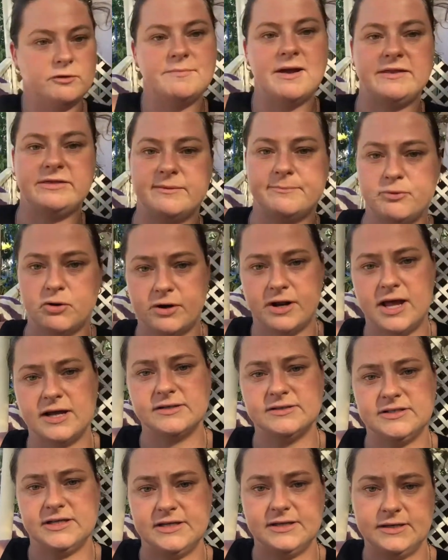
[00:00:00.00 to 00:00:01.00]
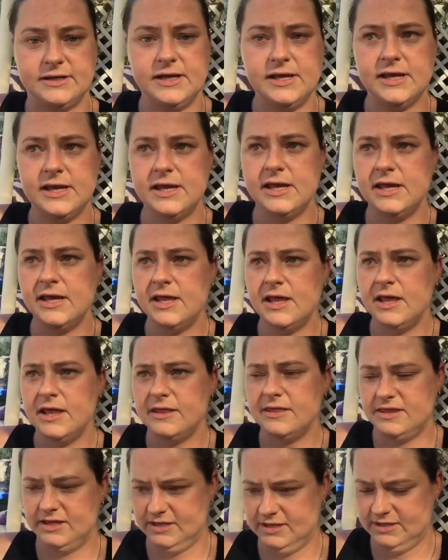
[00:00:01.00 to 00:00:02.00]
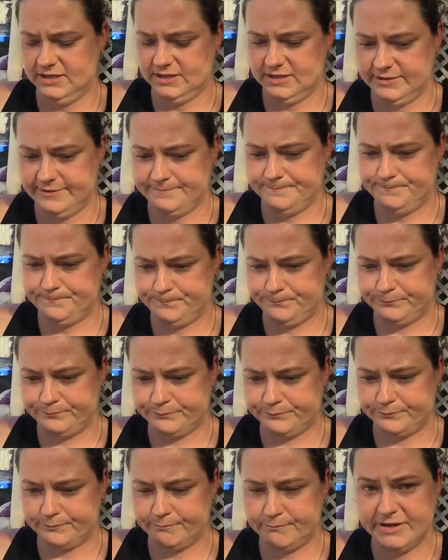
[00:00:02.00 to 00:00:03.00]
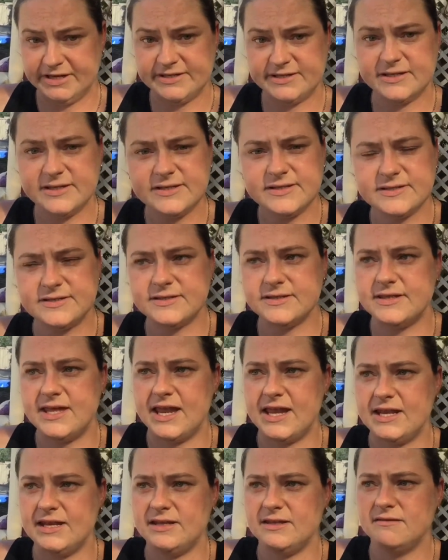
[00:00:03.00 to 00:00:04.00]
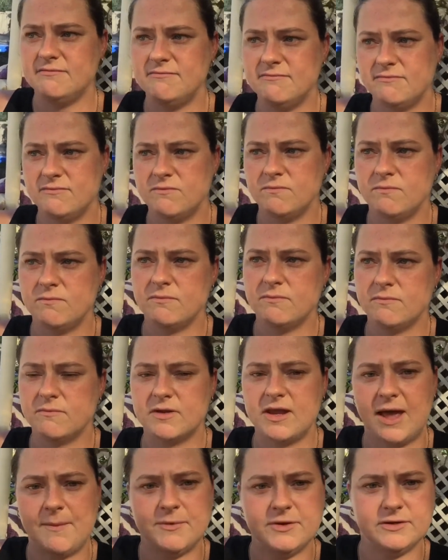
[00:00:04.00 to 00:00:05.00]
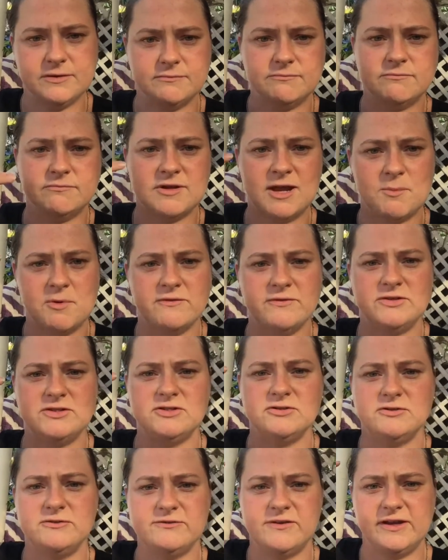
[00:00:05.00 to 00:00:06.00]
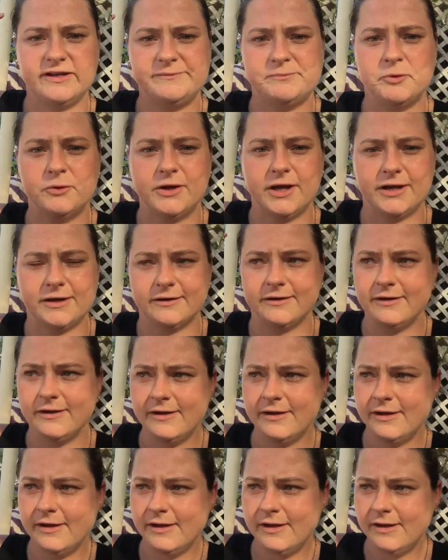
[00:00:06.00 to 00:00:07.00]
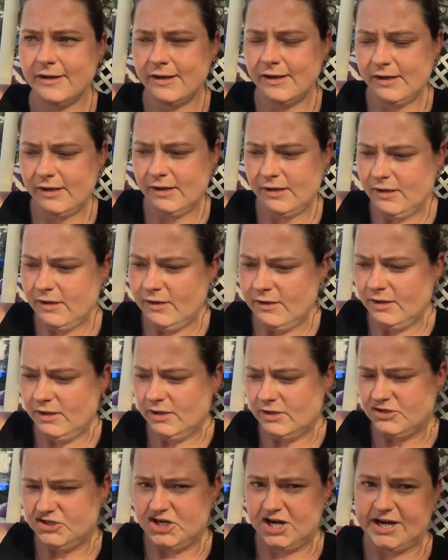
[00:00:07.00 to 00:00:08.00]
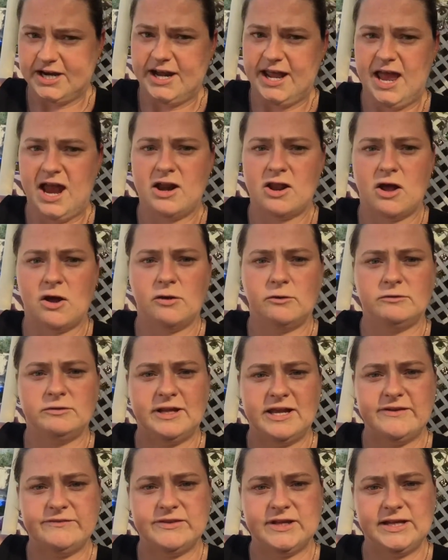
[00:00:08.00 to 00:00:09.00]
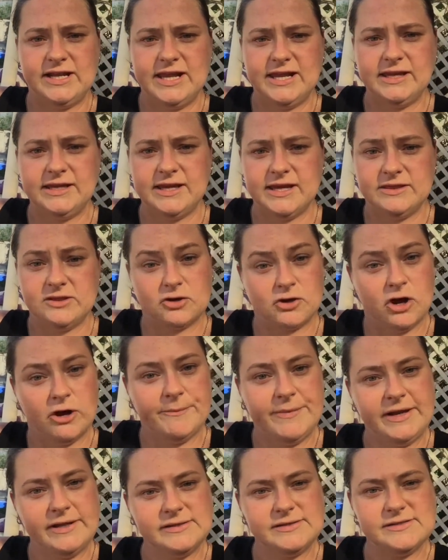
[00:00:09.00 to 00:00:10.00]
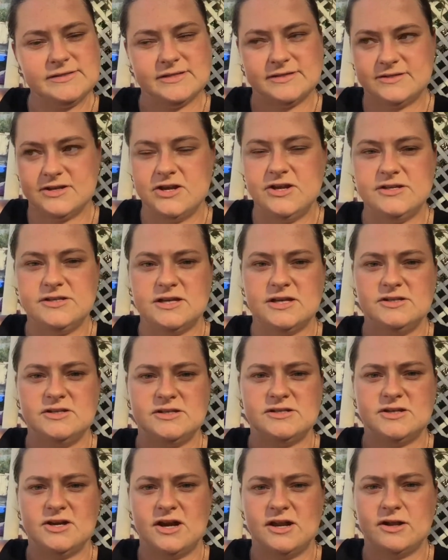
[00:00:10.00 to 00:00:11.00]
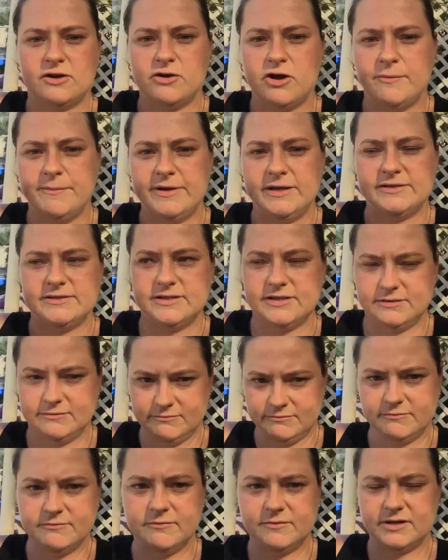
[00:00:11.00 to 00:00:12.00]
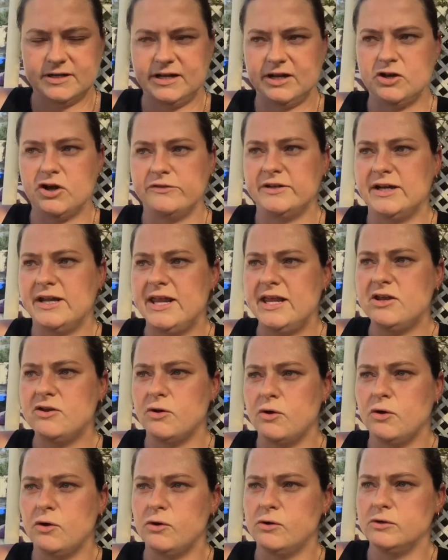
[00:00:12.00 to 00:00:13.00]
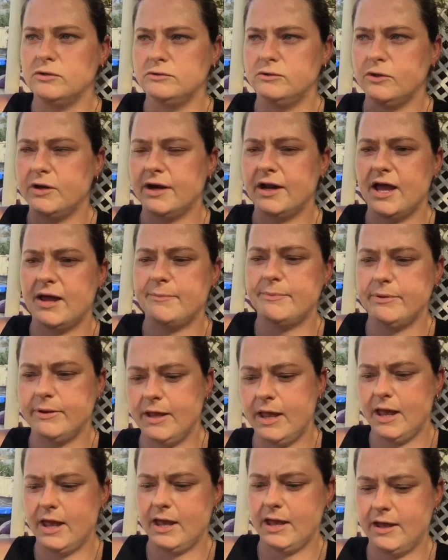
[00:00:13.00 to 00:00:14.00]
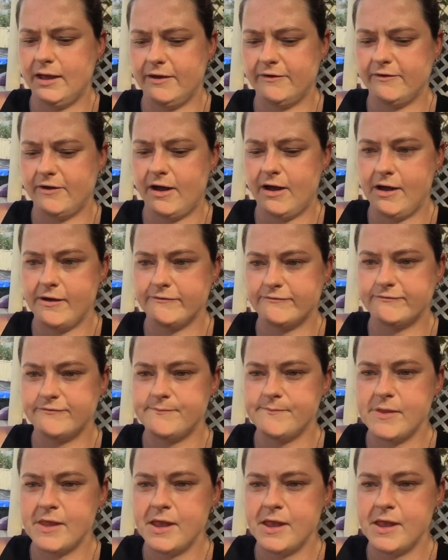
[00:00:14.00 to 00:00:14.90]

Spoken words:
about the products and the business, then come over to Facebook and check it out. I'll leave the link in the comments, so you can just go to the comments and click on the link or look it up. I've